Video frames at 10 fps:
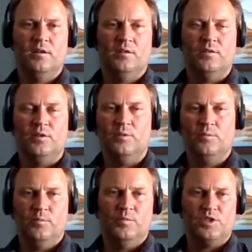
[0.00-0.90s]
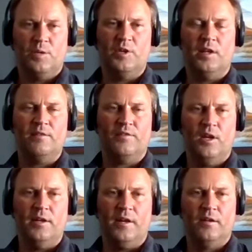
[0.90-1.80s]
to simulate
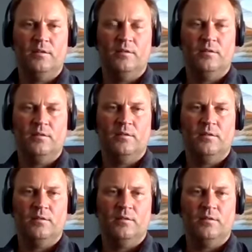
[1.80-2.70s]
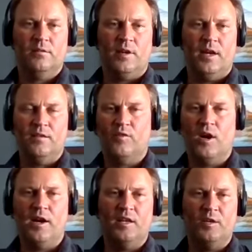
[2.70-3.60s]
flooding. Okay, the
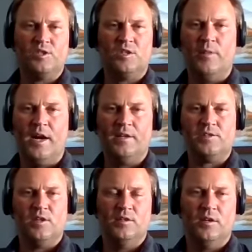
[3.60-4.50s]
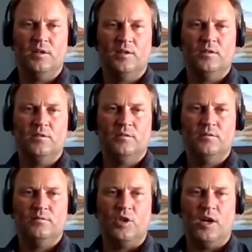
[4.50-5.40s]
variety that was the best under
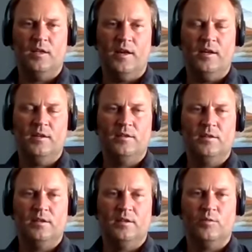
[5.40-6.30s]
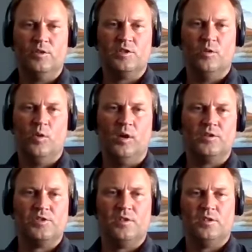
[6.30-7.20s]
dry land was the
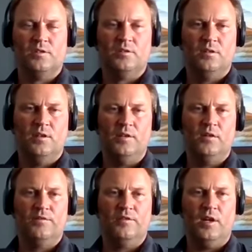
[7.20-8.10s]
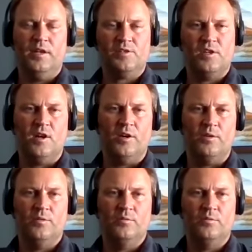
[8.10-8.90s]
worst under the flooding scenario.